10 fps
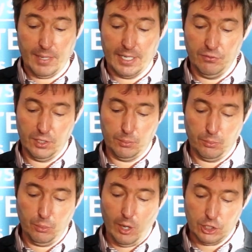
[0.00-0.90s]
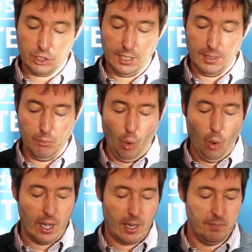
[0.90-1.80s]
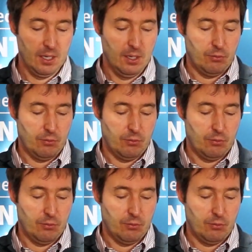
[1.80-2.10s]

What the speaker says: benefit proportionately more